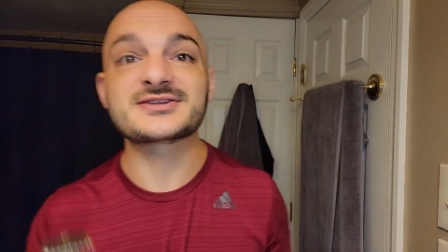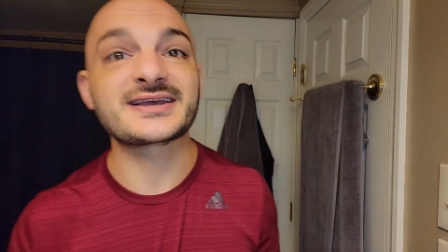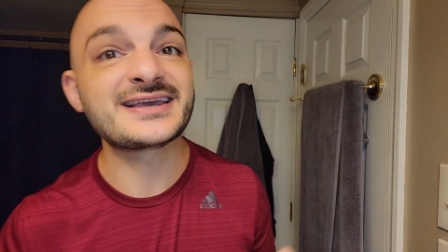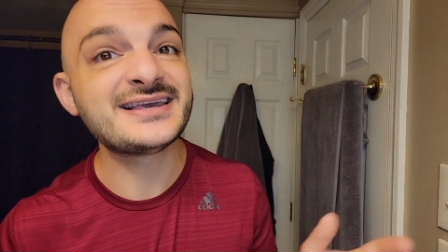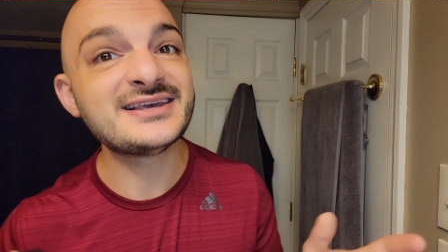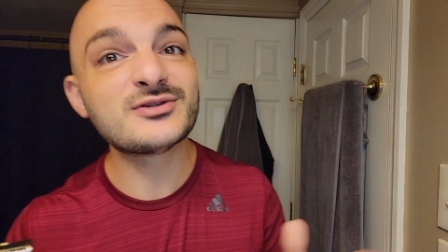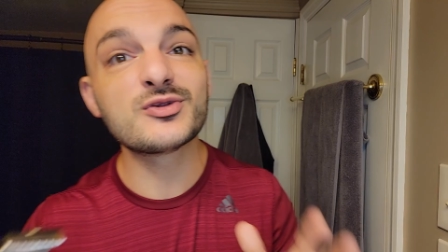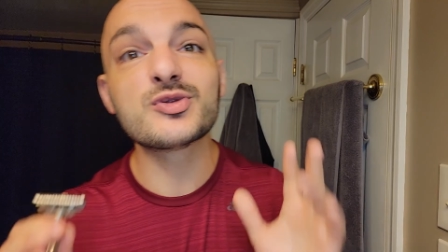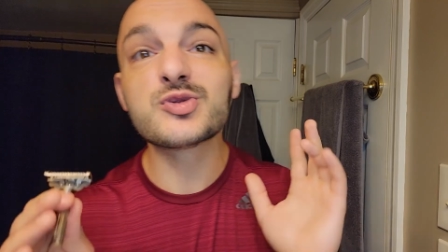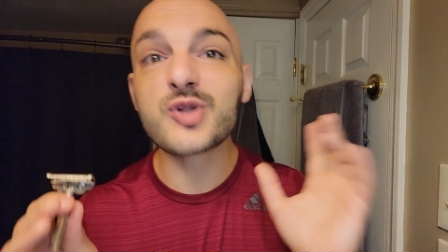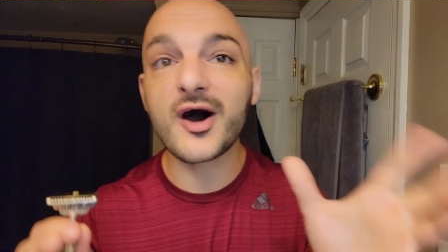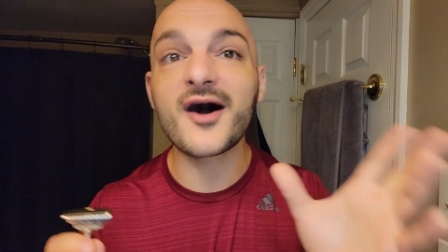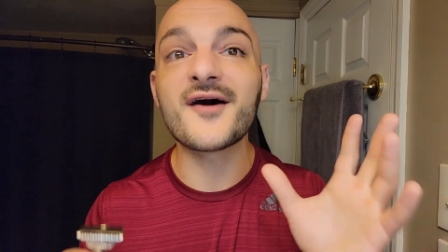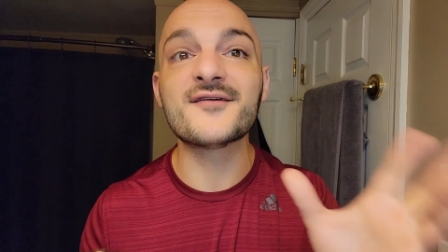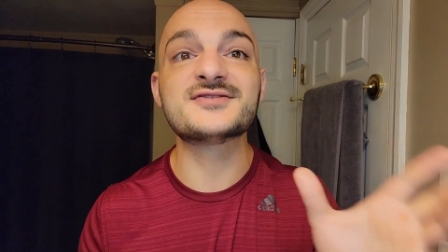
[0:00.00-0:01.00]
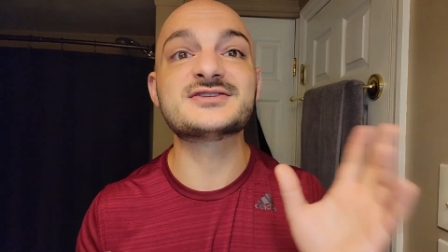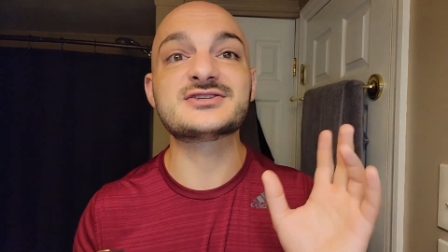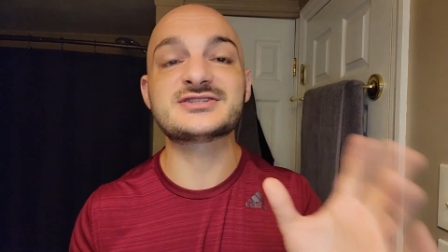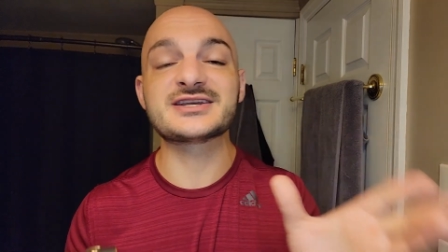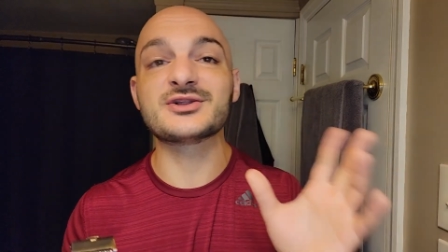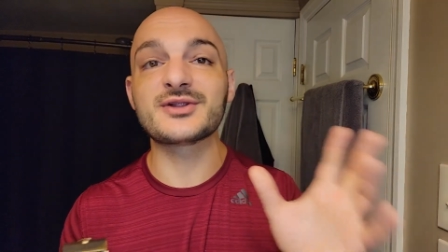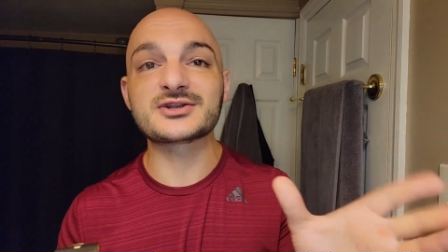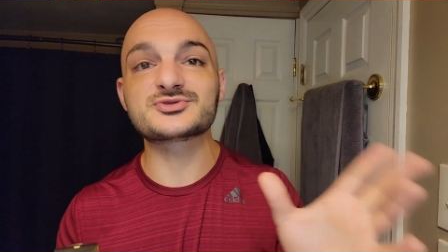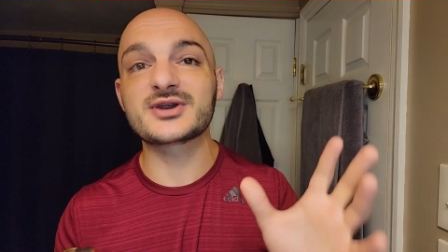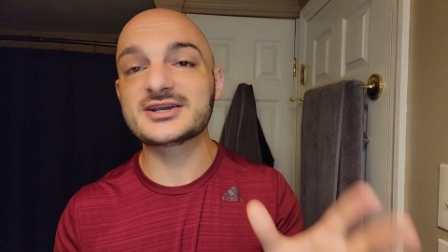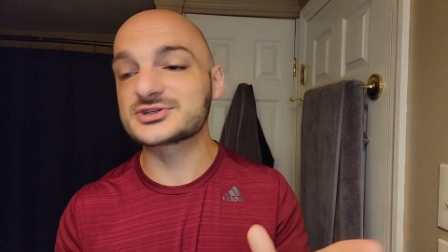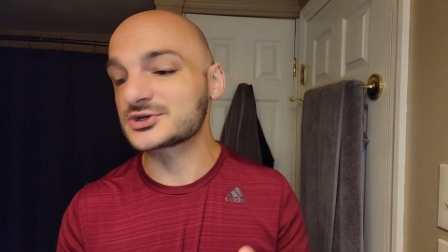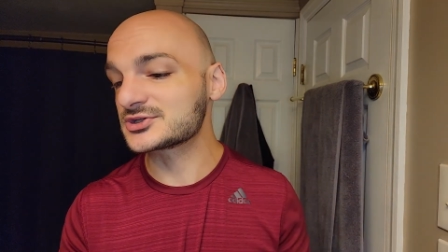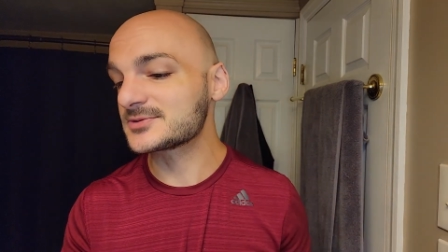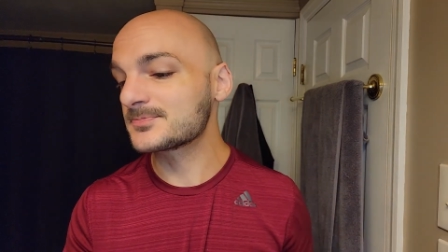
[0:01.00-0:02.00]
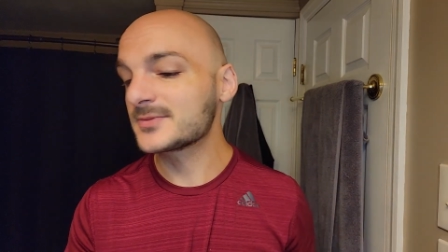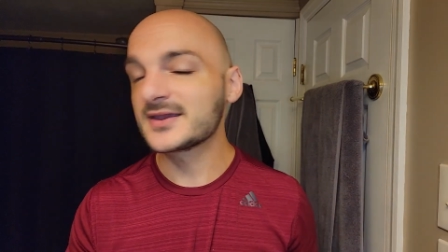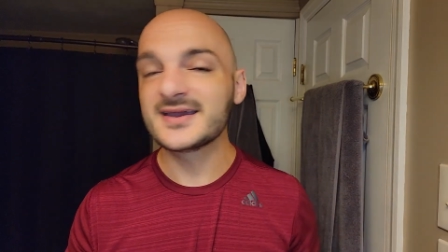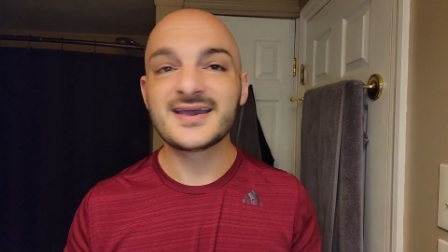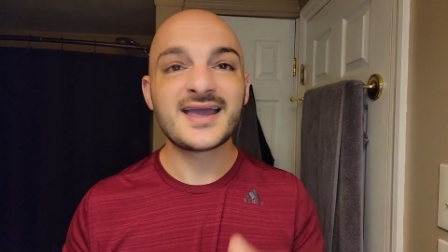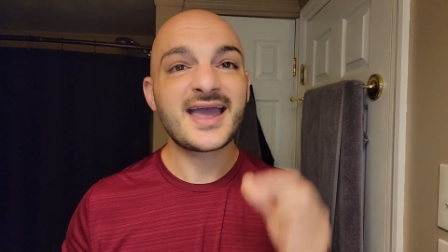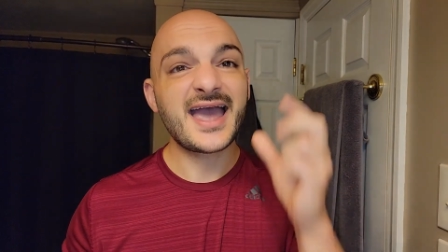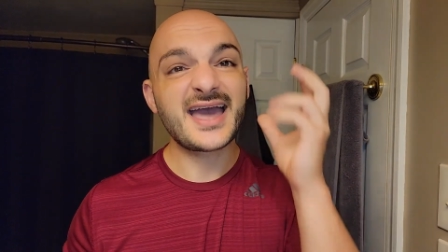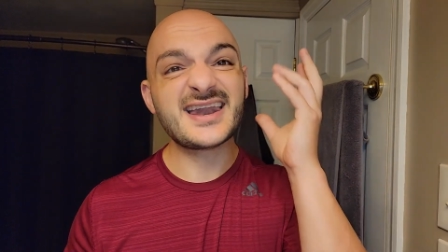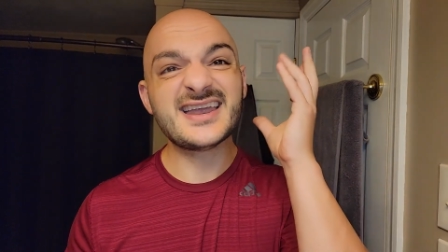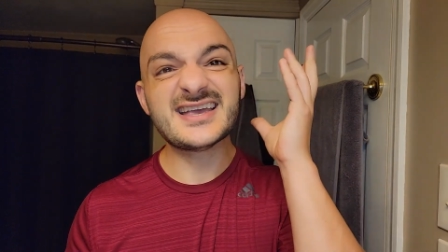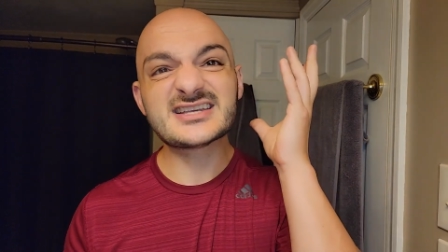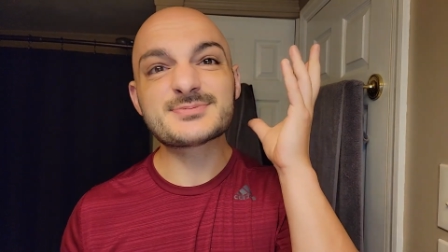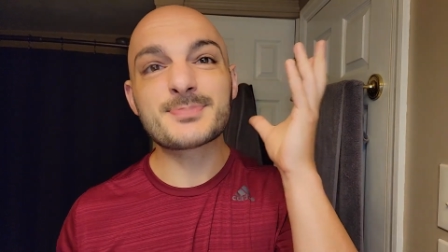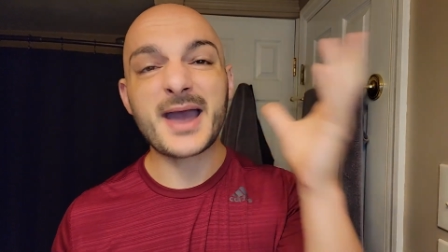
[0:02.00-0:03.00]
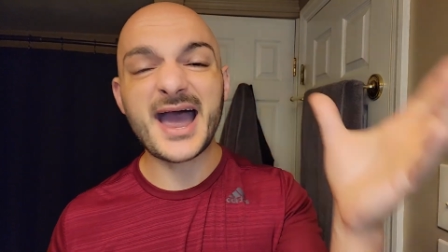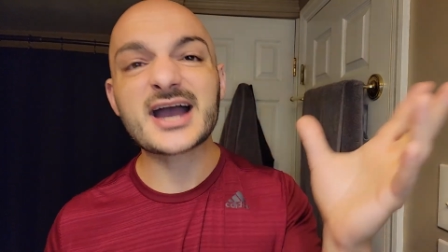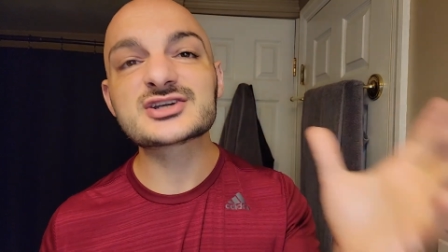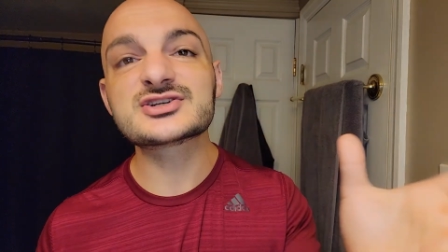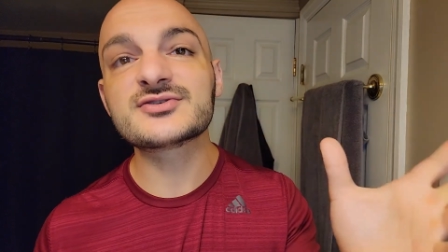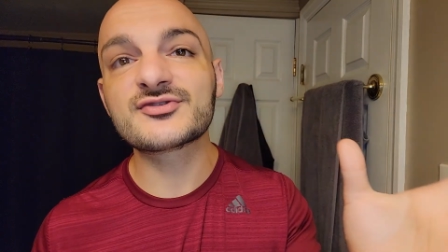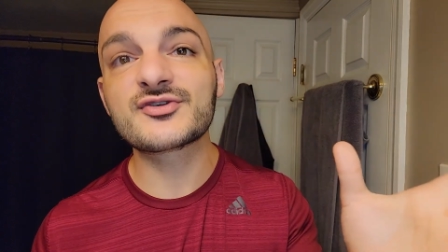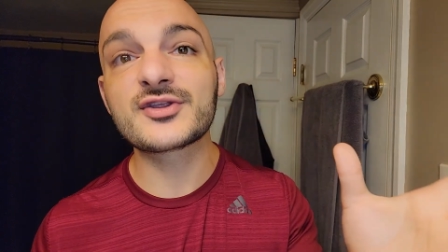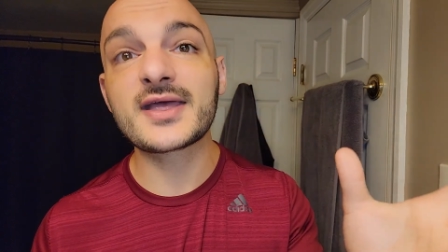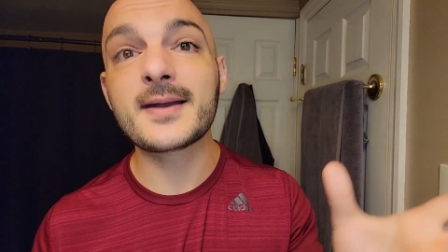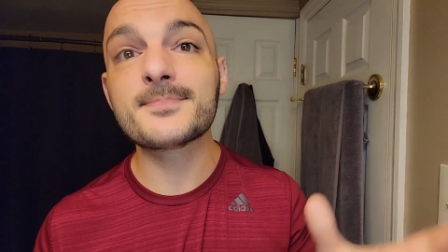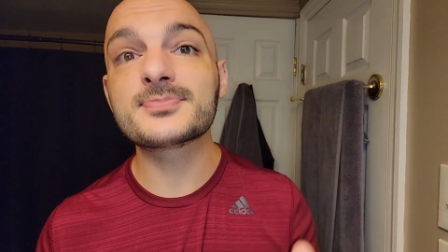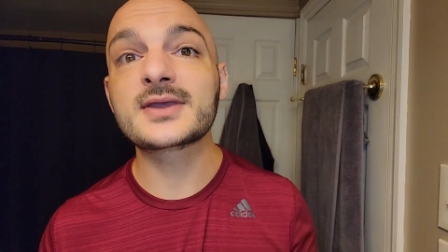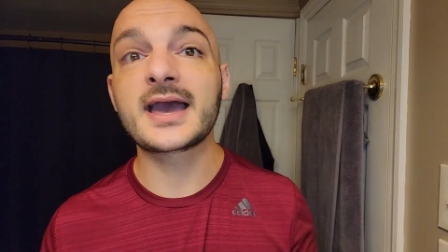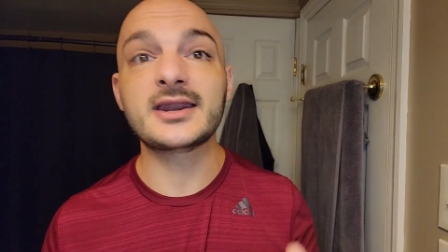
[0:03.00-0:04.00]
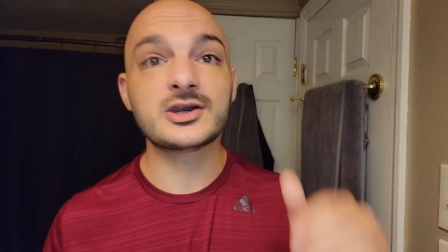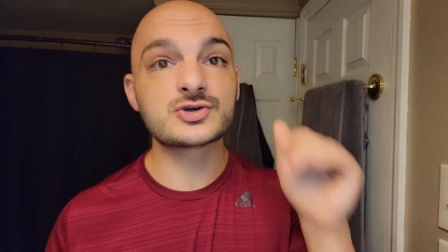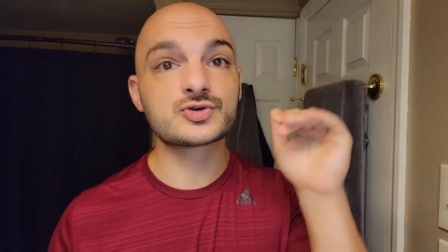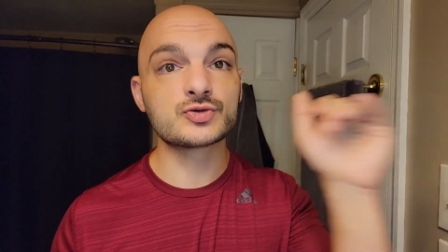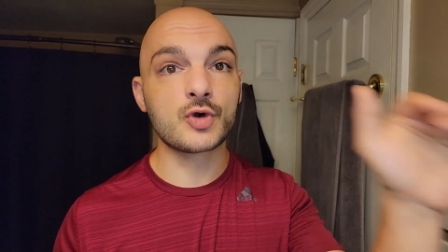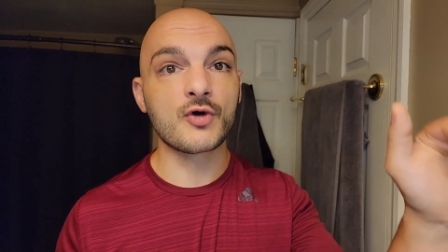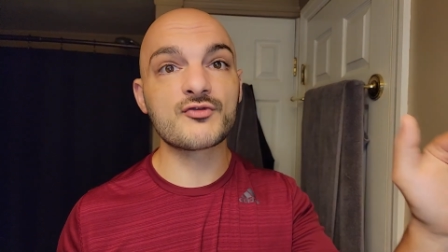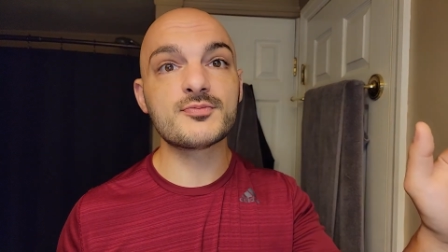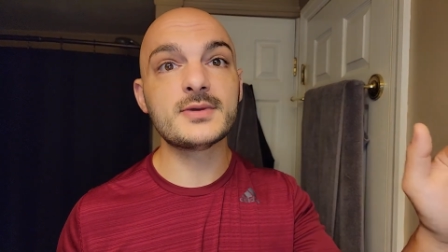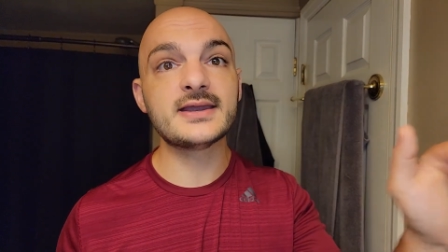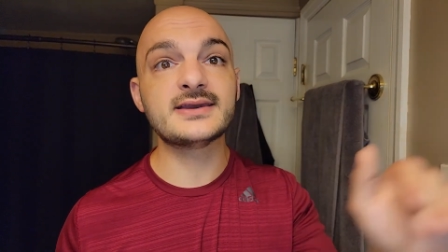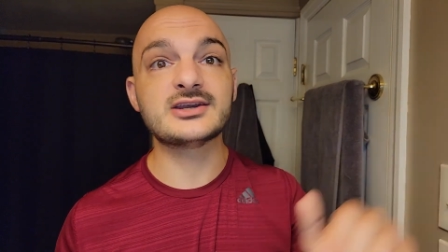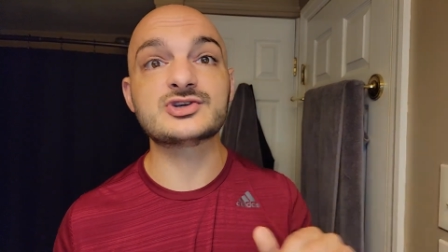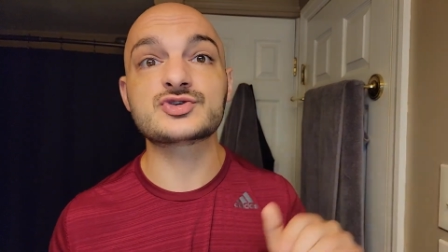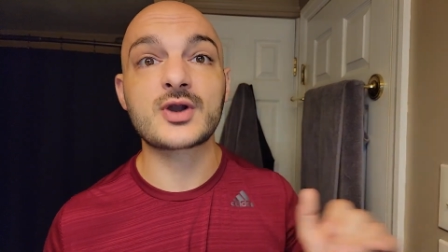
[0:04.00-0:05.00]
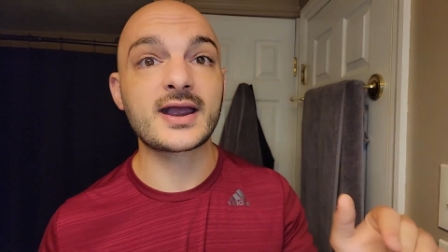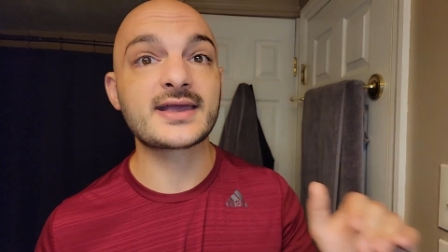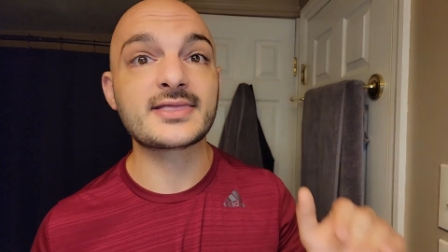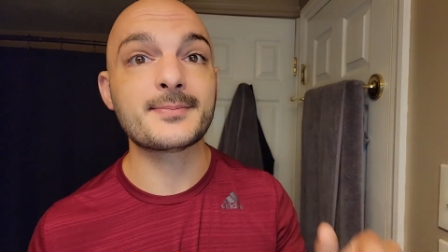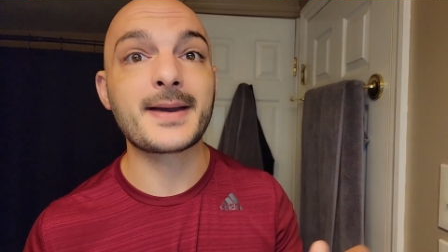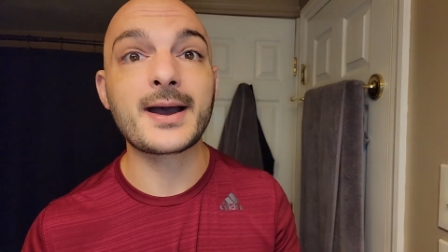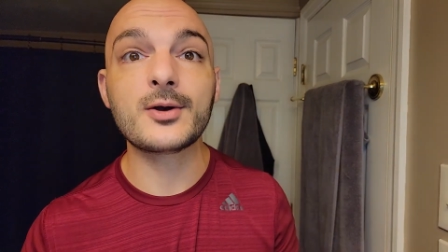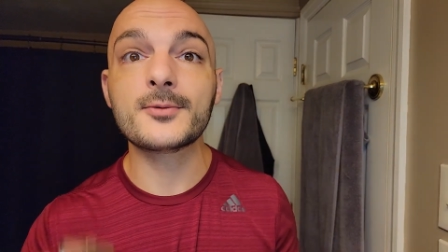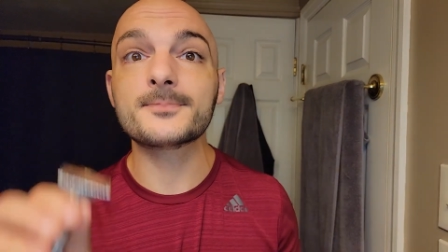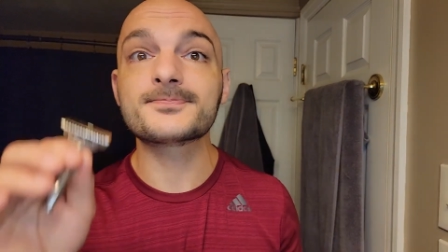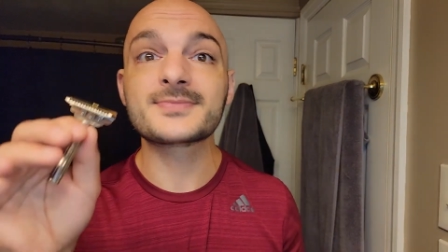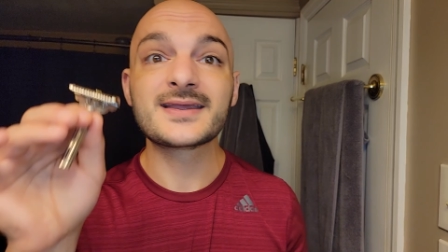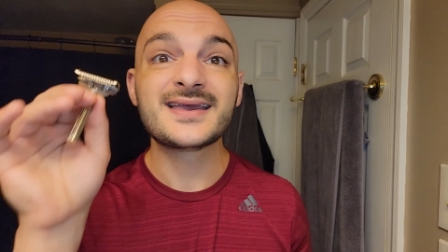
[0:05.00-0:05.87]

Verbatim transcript: Like he loves single edge razors and his passion for them kind of drove me into trying them out.